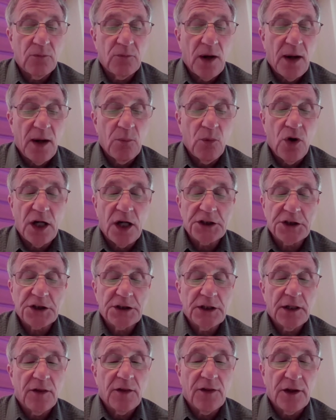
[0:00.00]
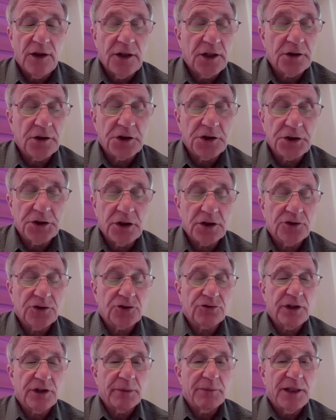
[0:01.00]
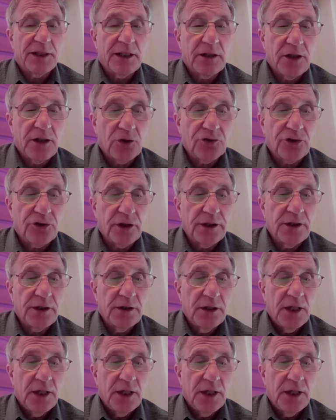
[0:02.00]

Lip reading: I'm watching the literature extremely closely.